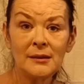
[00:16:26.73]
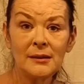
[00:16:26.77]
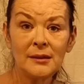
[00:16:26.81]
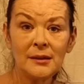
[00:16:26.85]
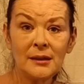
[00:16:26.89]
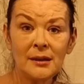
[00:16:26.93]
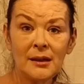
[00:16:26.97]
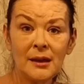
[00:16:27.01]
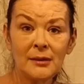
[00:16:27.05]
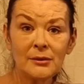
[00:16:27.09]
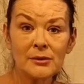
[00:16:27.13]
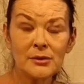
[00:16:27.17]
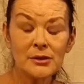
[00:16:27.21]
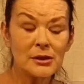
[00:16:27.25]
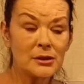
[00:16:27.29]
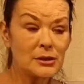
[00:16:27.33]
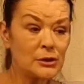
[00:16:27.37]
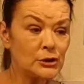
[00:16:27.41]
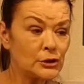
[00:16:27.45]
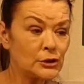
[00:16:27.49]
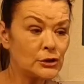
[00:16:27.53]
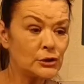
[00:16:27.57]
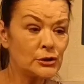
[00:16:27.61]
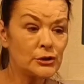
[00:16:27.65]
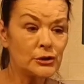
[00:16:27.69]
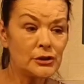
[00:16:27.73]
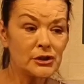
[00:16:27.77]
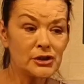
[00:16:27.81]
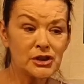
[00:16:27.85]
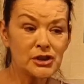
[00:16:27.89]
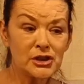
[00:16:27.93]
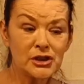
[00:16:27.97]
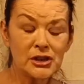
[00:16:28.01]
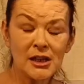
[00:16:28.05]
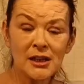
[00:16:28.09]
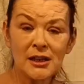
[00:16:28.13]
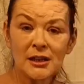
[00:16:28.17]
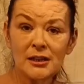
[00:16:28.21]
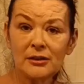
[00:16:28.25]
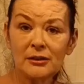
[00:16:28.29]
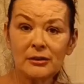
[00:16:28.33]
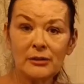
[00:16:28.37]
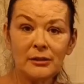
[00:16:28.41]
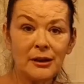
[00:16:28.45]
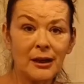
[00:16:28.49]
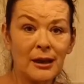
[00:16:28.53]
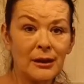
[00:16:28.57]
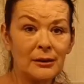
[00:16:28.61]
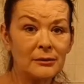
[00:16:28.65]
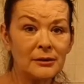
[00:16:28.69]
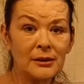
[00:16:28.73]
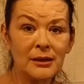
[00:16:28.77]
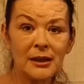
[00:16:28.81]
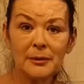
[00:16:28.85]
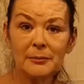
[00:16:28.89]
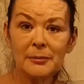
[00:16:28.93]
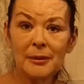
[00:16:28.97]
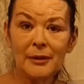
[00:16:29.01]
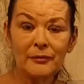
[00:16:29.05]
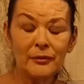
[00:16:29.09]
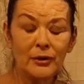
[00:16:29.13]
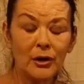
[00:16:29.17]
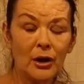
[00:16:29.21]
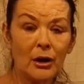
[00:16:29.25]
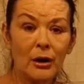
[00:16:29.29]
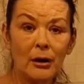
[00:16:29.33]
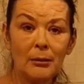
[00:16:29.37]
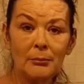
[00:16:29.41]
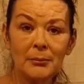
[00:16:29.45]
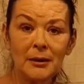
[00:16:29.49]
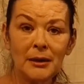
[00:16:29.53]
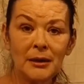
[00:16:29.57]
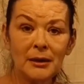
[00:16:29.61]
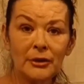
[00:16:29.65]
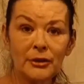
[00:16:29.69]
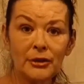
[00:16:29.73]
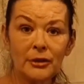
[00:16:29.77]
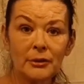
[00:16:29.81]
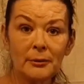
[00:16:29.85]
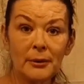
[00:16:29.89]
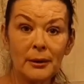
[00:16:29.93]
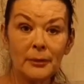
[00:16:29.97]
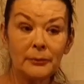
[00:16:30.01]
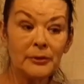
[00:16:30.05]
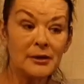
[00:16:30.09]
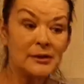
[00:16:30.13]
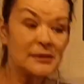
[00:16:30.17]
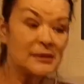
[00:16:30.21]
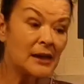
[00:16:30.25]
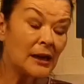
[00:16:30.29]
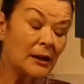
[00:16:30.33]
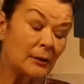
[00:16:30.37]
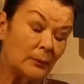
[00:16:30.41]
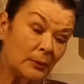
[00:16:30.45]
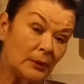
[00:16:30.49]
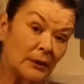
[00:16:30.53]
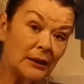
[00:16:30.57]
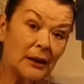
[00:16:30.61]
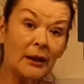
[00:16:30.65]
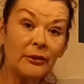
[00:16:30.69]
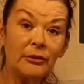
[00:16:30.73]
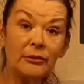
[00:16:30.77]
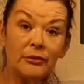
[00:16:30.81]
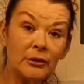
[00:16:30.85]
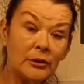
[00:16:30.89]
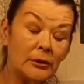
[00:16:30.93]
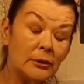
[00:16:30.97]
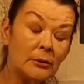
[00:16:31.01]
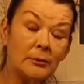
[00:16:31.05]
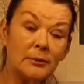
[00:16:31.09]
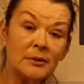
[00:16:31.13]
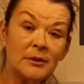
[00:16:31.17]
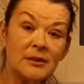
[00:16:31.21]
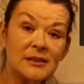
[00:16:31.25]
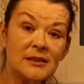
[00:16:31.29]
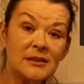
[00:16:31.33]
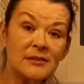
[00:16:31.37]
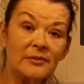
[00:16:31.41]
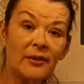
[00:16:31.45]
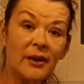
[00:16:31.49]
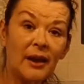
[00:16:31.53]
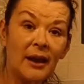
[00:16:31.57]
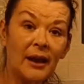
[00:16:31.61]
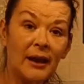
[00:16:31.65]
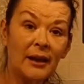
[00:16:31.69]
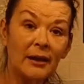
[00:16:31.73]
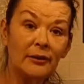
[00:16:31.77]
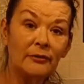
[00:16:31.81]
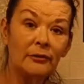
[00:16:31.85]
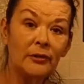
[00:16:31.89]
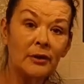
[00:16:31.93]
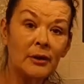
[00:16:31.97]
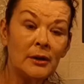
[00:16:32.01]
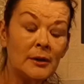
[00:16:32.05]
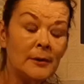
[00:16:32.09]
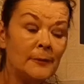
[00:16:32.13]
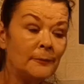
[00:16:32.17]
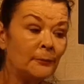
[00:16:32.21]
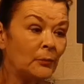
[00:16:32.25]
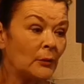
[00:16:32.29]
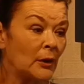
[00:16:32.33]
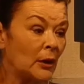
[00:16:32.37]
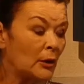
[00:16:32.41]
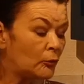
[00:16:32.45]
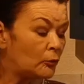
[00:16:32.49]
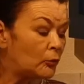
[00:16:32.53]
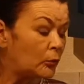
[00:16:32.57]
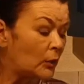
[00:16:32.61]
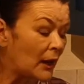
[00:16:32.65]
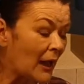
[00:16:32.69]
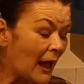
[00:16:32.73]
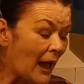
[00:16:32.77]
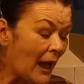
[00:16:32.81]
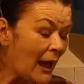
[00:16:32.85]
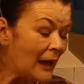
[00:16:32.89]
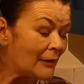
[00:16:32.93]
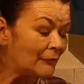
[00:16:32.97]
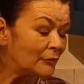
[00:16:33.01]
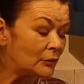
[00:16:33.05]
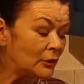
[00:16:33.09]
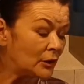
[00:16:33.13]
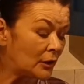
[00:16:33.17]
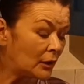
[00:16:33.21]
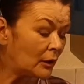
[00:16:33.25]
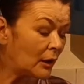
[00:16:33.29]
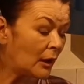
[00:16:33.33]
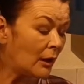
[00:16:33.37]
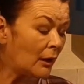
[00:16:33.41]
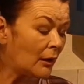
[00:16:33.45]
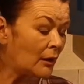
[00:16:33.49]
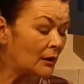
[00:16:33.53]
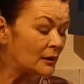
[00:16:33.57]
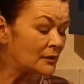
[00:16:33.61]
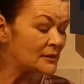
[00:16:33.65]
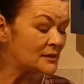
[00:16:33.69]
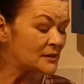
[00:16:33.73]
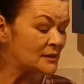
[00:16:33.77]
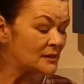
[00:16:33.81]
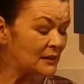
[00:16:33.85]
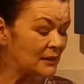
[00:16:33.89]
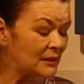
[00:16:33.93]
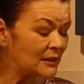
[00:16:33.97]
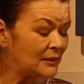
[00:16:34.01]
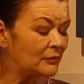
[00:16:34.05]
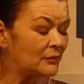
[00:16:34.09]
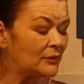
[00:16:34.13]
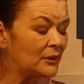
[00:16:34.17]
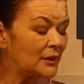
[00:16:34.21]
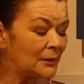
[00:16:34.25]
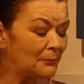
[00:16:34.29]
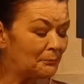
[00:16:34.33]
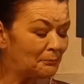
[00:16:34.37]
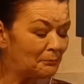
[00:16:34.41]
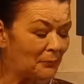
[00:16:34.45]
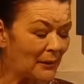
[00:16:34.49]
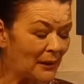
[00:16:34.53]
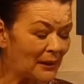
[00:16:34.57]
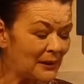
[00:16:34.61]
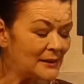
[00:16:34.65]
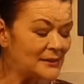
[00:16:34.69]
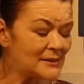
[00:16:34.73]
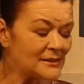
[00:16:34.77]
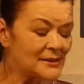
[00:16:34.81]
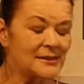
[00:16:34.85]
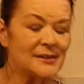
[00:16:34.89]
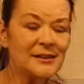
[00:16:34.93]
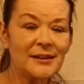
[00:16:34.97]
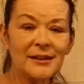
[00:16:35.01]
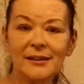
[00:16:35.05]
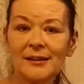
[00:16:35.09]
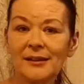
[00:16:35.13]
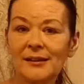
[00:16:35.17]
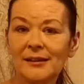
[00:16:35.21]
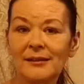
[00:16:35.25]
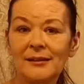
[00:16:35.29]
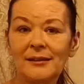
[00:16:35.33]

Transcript: So long as you all share it all out and keep having a hot meal throughout the day, we'll get through it, we'll survive. If we haven't got even the basic